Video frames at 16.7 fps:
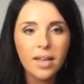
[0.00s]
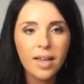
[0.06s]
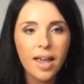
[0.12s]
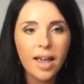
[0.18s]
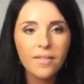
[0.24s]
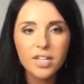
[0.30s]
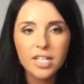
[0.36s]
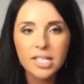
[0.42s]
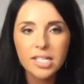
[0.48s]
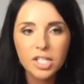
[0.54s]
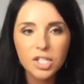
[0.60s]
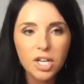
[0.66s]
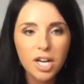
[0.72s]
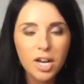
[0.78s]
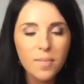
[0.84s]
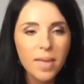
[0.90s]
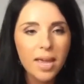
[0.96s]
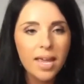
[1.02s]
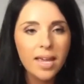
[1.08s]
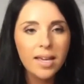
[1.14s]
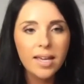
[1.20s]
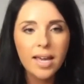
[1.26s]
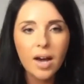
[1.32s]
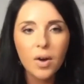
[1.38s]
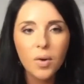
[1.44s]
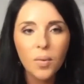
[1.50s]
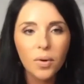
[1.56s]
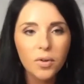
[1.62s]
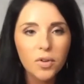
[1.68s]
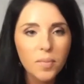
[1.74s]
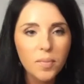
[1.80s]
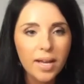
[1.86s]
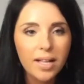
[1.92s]
Every decision I make, how I work with
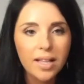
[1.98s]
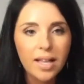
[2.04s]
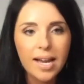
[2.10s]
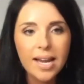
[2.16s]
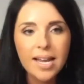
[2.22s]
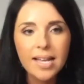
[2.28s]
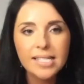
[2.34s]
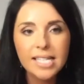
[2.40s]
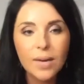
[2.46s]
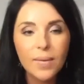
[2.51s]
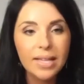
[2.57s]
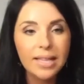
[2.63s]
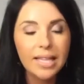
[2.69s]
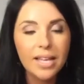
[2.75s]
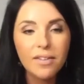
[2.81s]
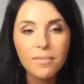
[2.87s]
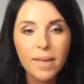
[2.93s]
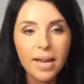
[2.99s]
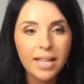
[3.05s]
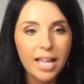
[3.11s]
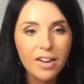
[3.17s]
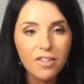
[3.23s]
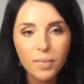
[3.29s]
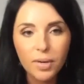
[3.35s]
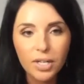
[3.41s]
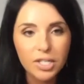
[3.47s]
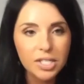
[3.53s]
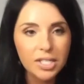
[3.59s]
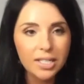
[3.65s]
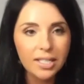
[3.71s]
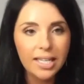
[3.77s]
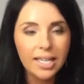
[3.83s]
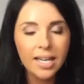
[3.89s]
my clients, how I live my life
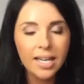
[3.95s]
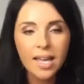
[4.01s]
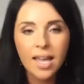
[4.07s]
personally,